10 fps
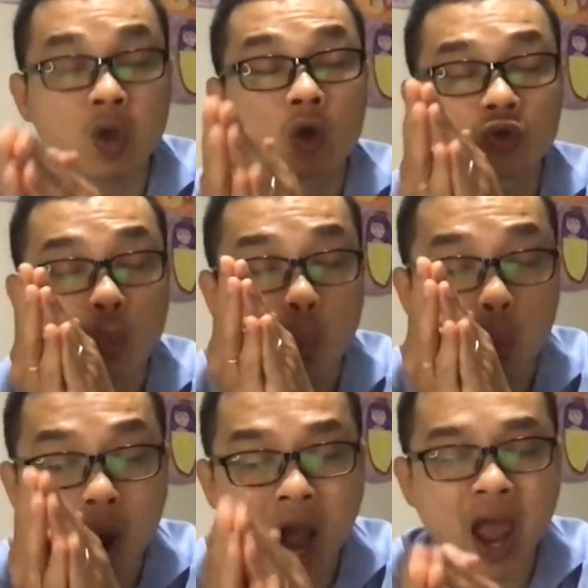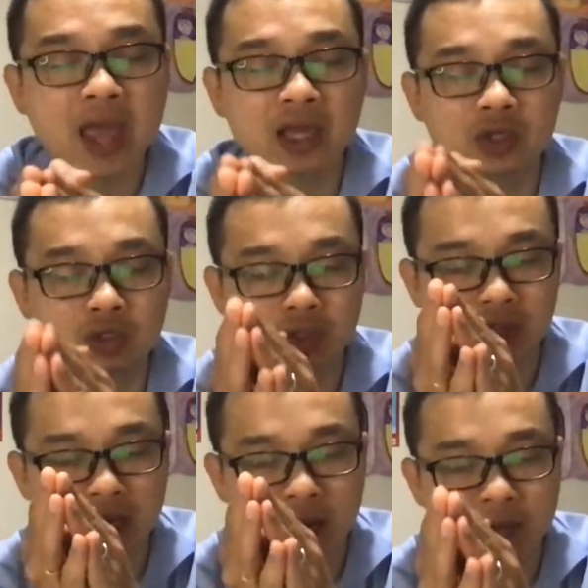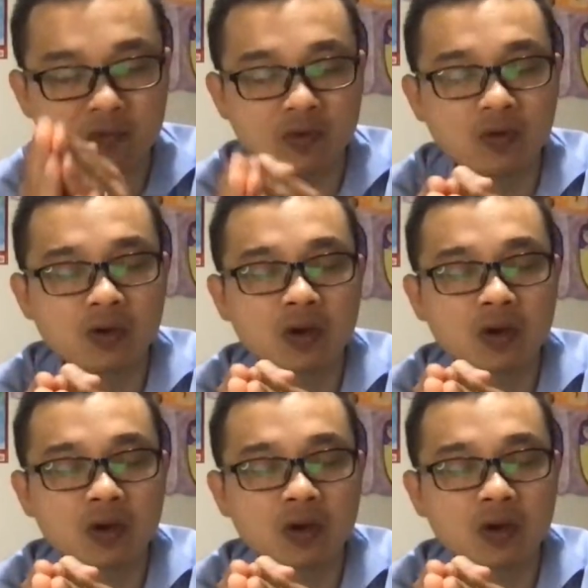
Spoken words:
So why is she coming for?